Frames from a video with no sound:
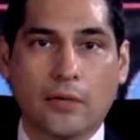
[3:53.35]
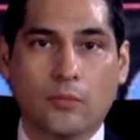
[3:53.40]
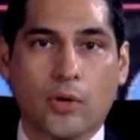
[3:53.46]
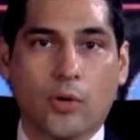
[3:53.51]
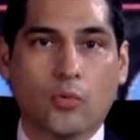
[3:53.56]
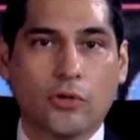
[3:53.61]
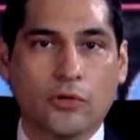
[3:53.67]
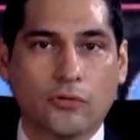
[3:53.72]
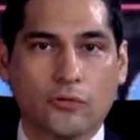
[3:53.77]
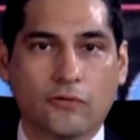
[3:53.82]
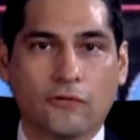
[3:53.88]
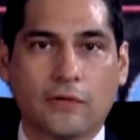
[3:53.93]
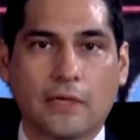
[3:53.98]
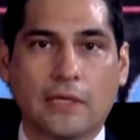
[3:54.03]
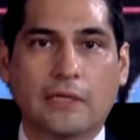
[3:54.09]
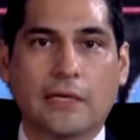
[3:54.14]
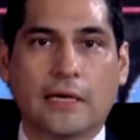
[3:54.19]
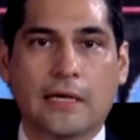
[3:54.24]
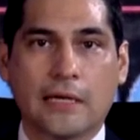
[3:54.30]
but we do see
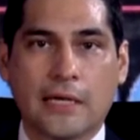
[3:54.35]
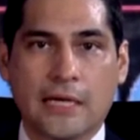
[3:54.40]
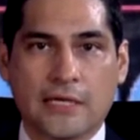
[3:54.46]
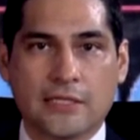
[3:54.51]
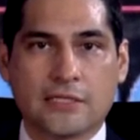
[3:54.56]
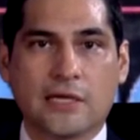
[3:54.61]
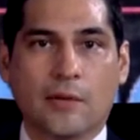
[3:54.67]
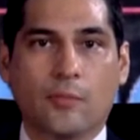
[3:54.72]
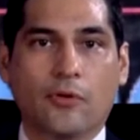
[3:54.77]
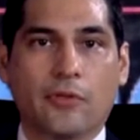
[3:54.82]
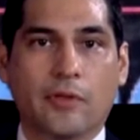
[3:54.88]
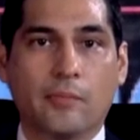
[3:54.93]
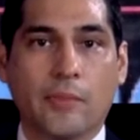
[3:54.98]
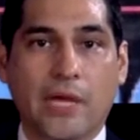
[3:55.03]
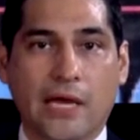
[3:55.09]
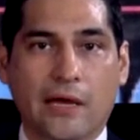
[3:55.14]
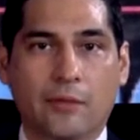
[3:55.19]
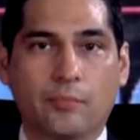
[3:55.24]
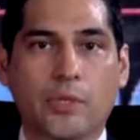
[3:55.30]
that some of them
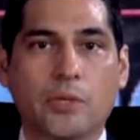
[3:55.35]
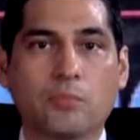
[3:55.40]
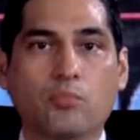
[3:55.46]
may have been